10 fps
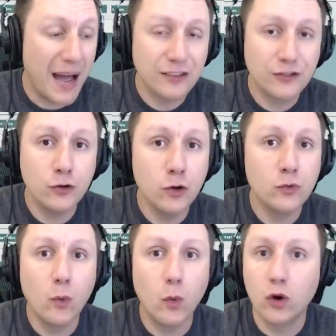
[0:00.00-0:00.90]

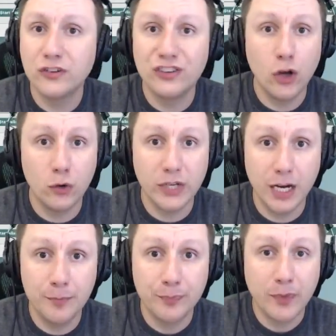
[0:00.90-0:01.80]
Masternode rewards in no
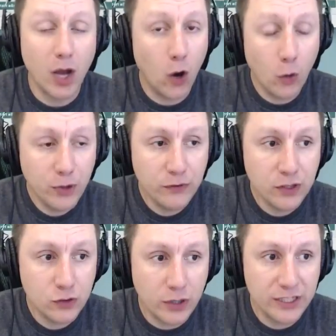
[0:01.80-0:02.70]
time. I hope you've
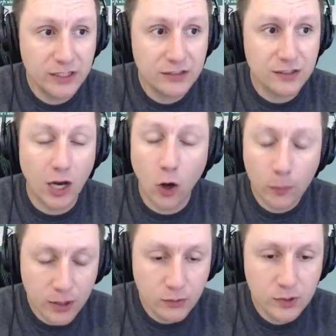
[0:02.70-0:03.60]
enjoyed this. I
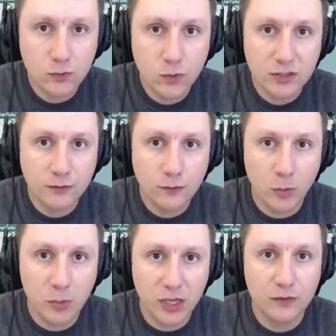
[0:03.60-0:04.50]
hope it was
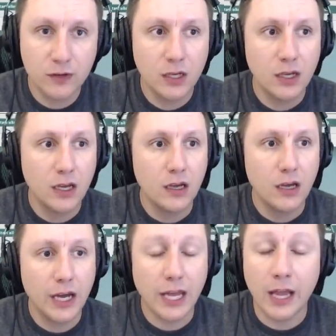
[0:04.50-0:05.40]
informative.
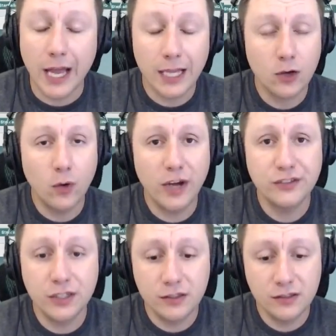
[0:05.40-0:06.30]
Again, any
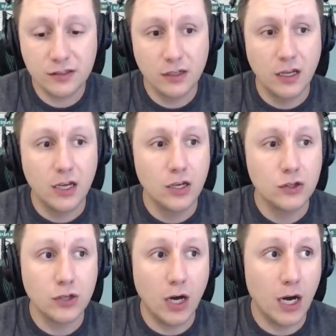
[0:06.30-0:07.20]
questions,
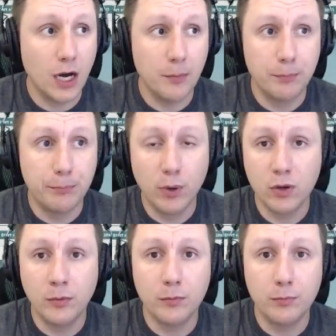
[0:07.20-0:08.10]

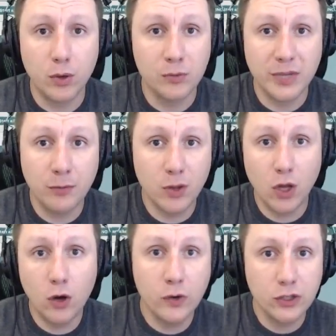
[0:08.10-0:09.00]
put them down
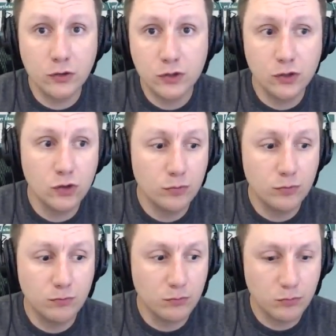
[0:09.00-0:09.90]
below in the
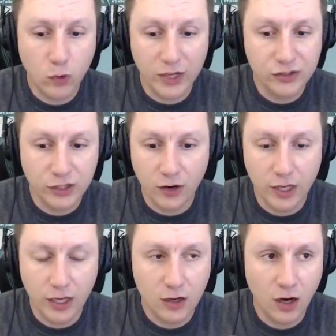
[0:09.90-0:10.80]
YouTube question
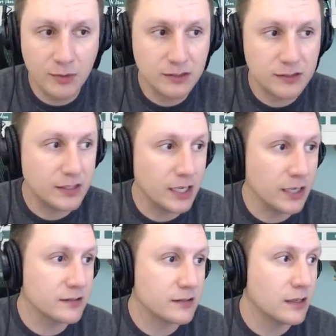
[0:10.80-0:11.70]
area, comments,
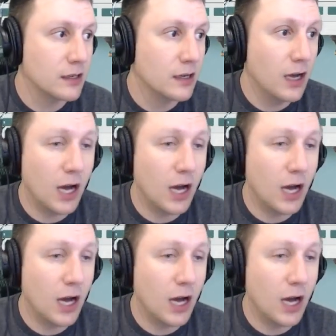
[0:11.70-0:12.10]
things.